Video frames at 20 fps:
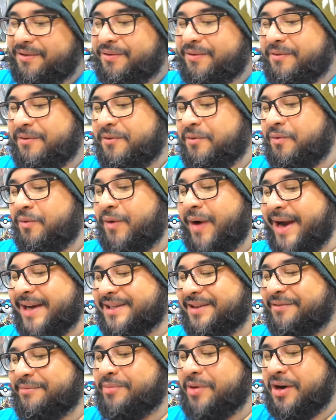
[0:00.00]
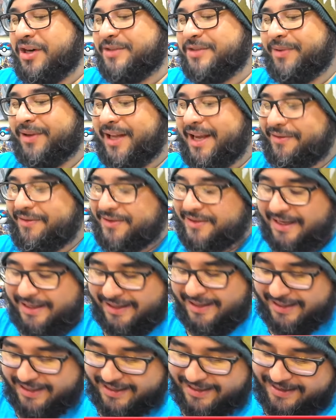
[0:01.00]
right of box believers out
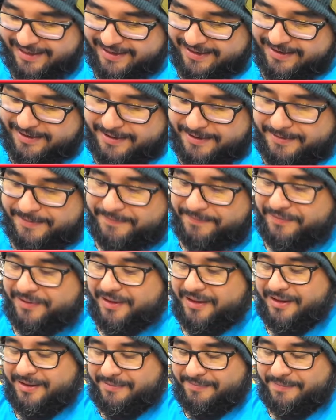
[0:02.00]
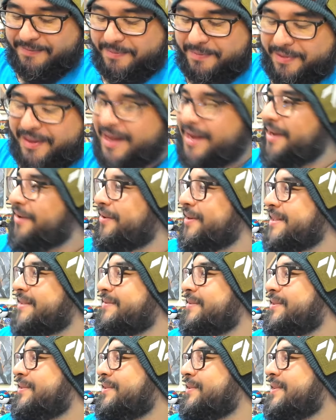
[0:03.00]
there. But I always
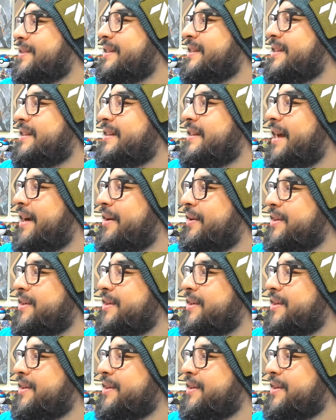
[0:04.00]
feel I always